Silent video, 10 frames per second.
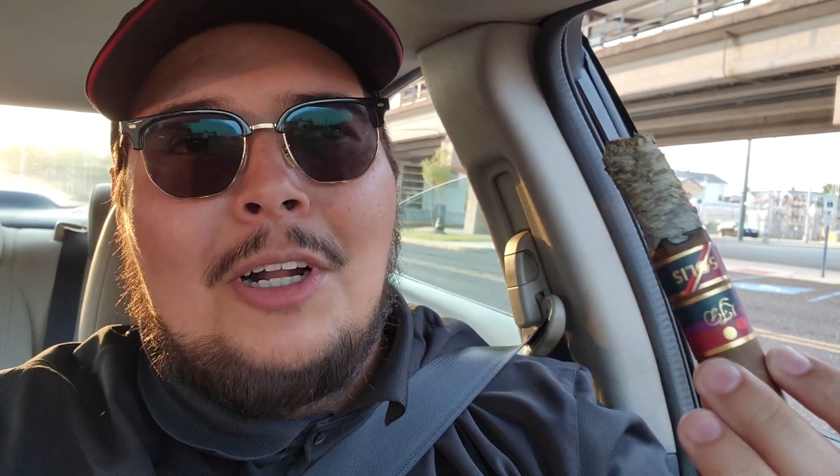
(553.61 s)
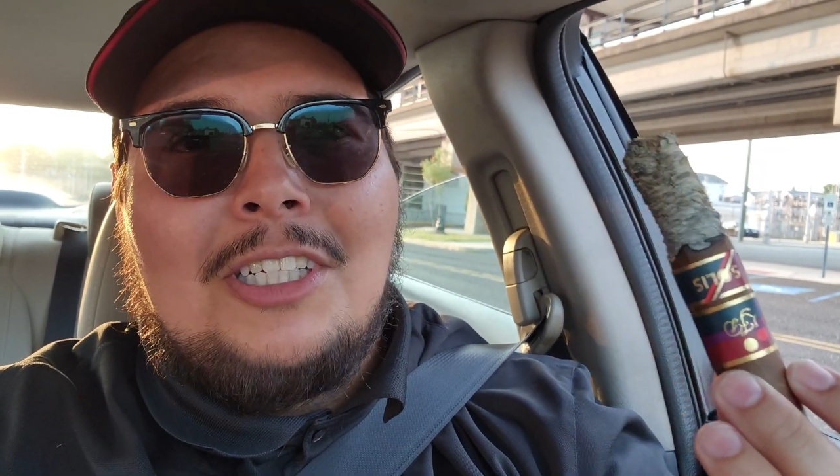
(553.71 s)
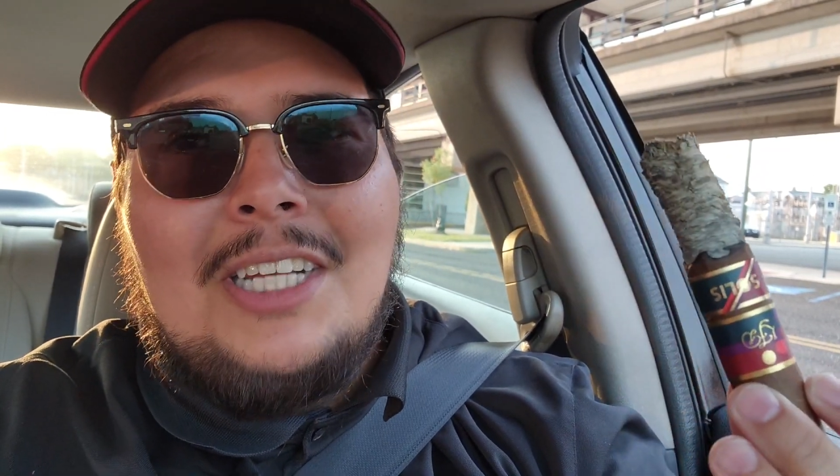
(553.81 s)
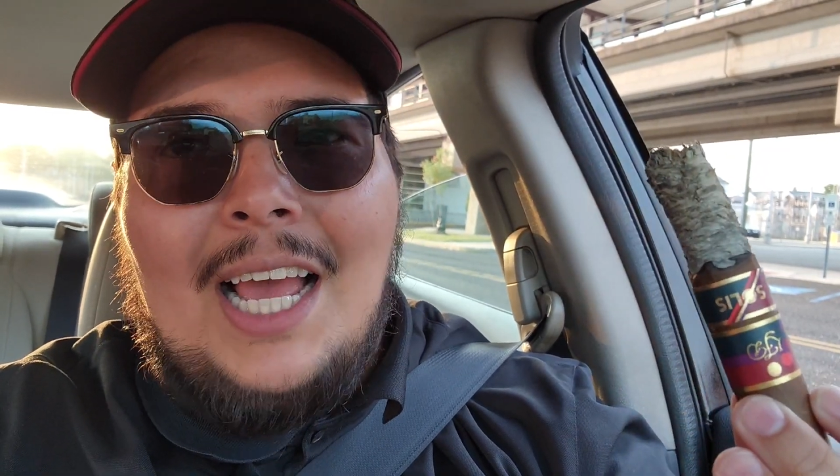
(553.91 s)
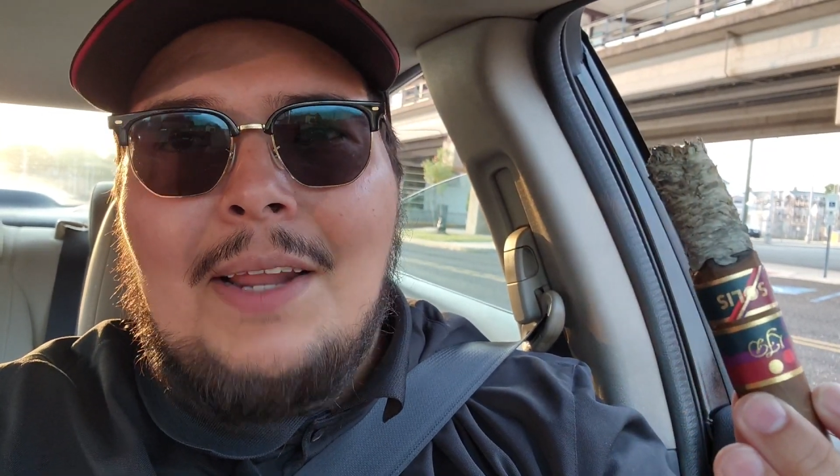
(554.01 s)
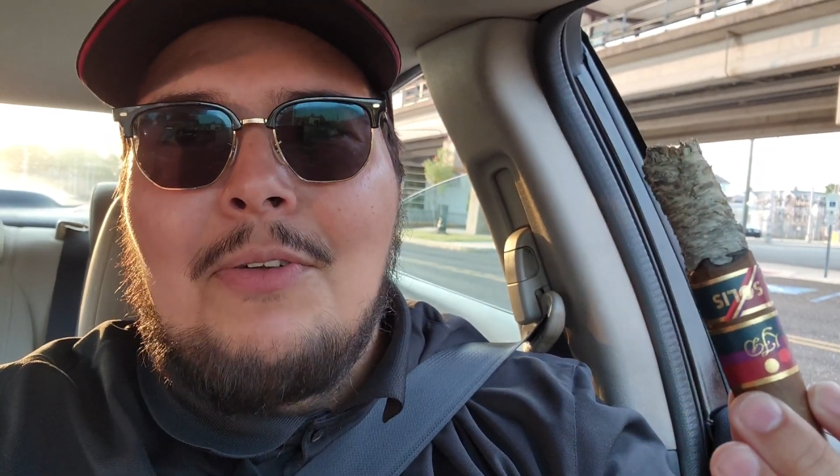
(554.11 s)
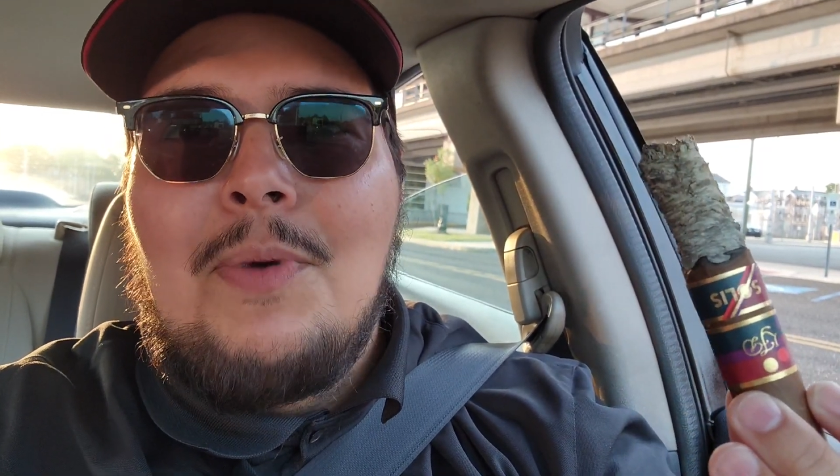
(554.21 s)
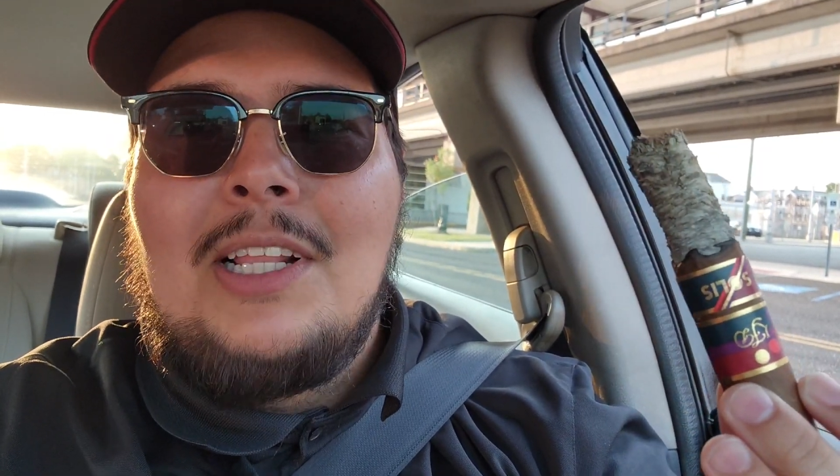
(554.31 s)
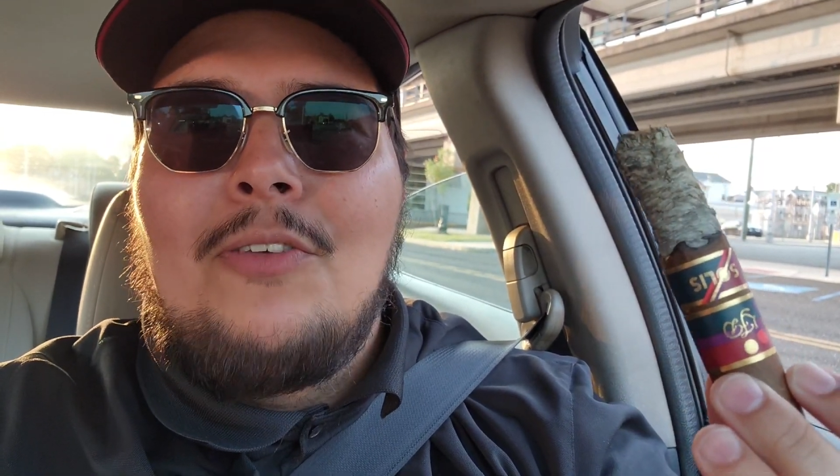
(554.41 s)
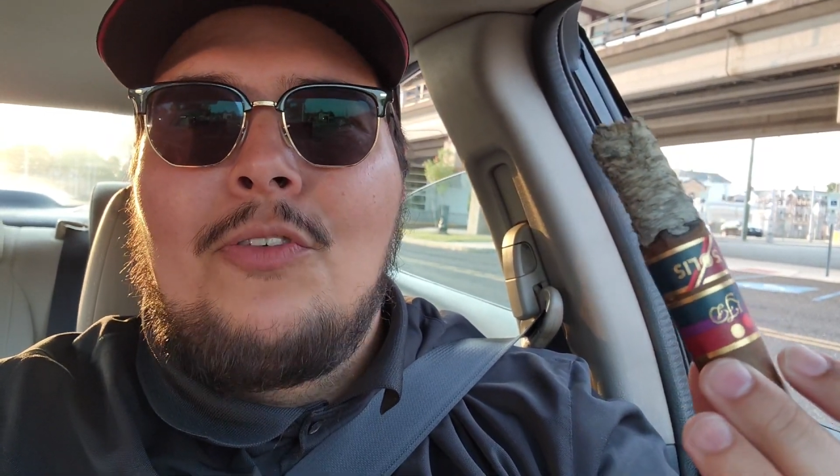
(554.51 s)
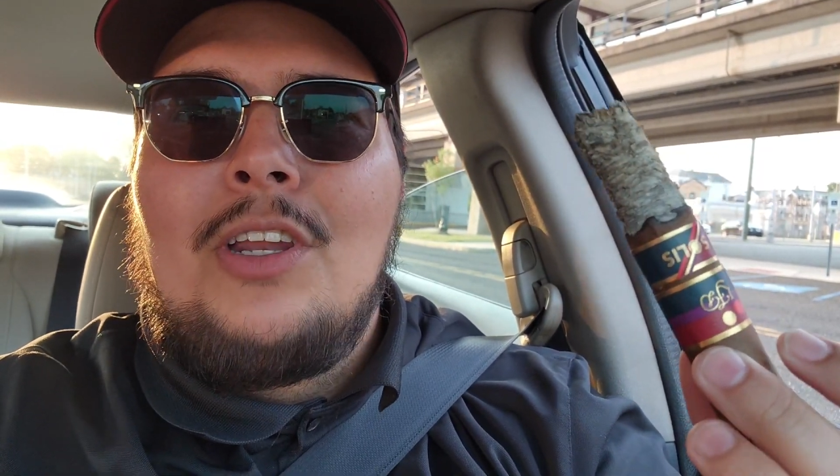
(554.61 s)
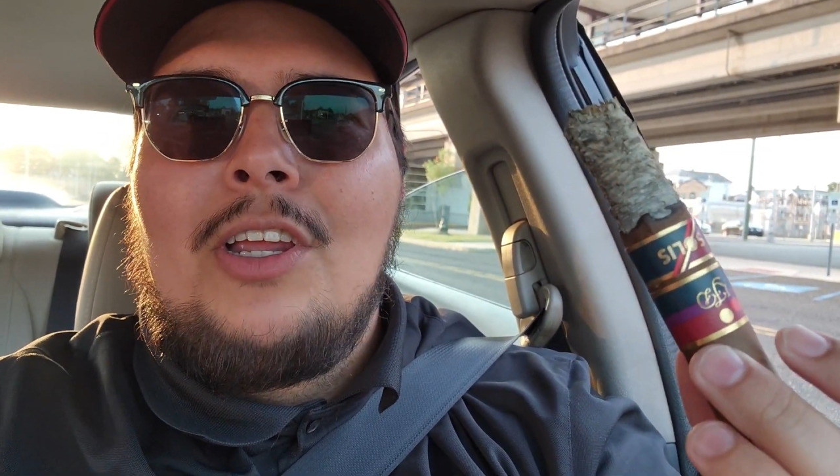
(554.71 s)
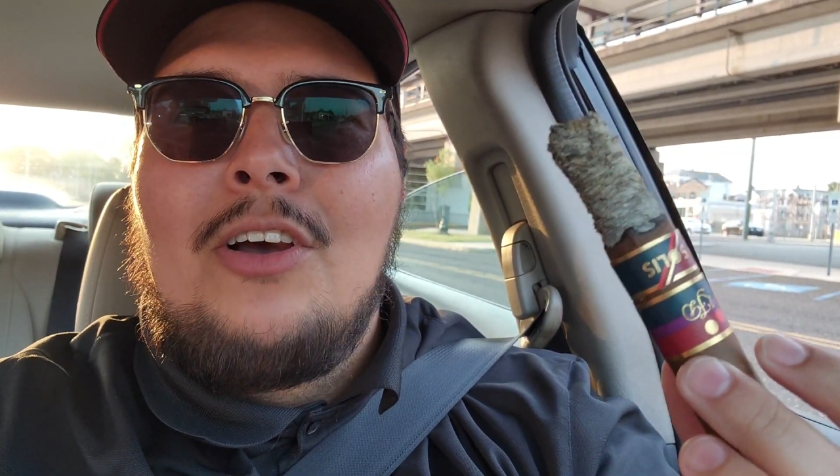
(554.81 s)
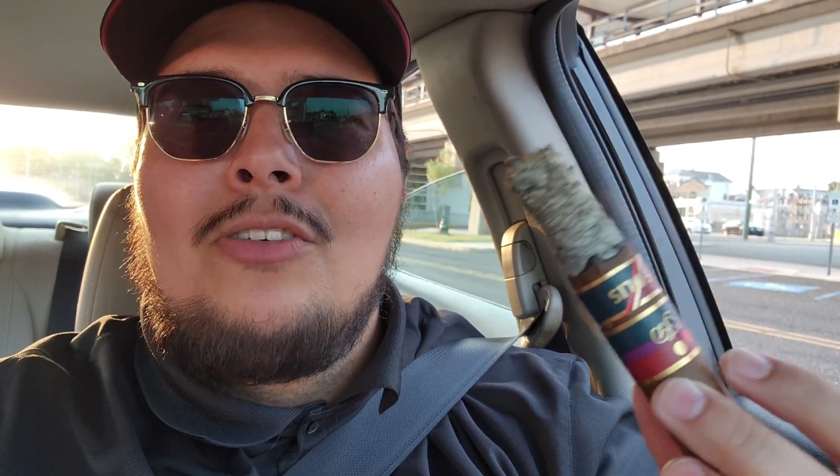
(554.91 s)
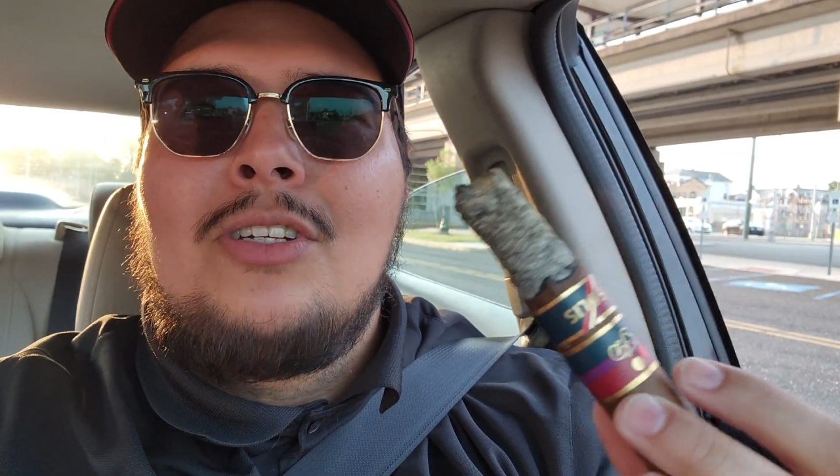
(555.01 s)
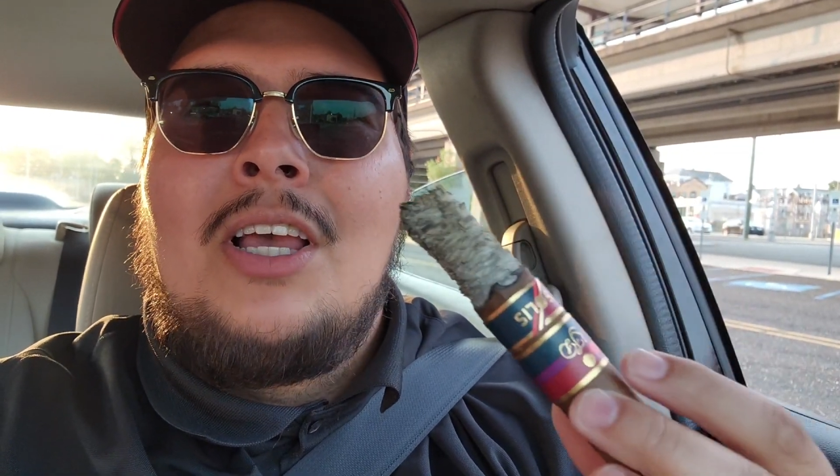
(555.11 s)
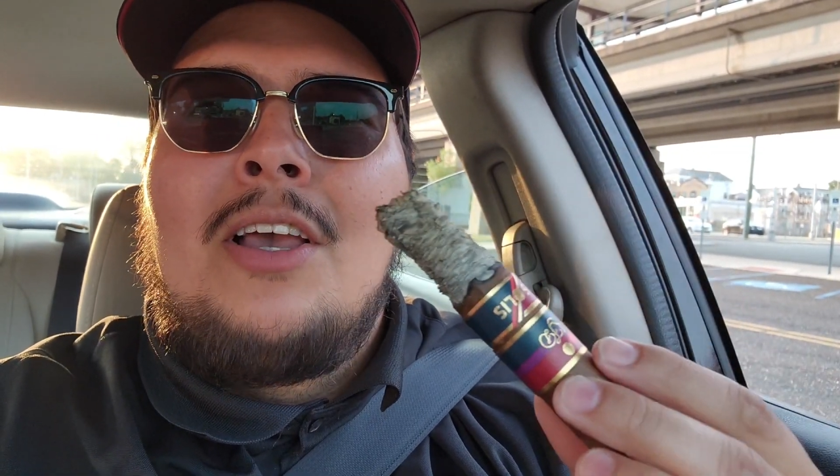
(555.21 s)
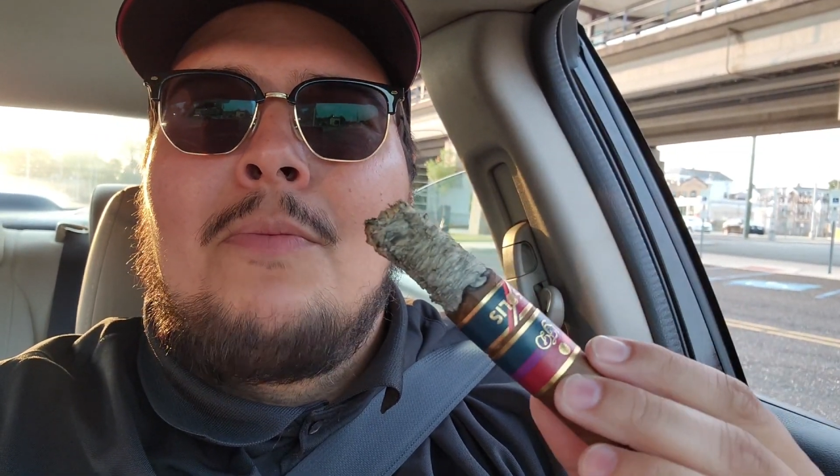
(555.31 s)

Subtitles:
much time to make the videos.